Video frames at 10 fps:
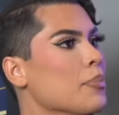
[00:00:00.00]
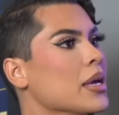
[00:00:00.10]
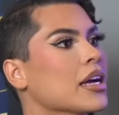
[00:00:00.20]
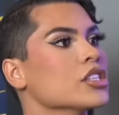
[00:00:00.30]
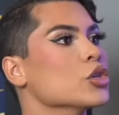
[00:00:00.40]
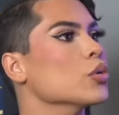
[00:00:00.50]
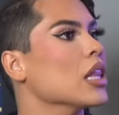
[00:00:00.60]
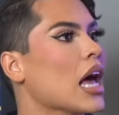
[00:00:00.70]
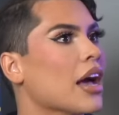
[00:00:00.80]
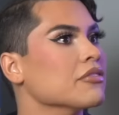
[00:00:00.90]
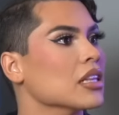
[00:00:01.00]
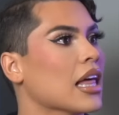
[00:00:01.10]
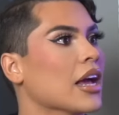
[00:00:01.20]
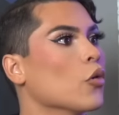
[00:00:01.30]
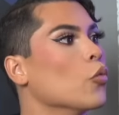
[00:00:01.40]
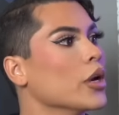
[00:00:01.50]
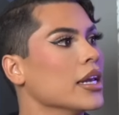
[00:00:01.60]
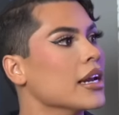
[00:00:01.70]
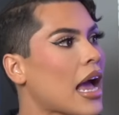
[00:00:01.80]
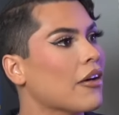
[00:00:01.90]
because you left, like,
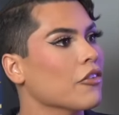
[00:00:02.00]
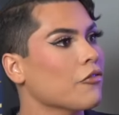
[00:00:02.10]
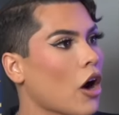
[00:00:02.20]
we didn't have a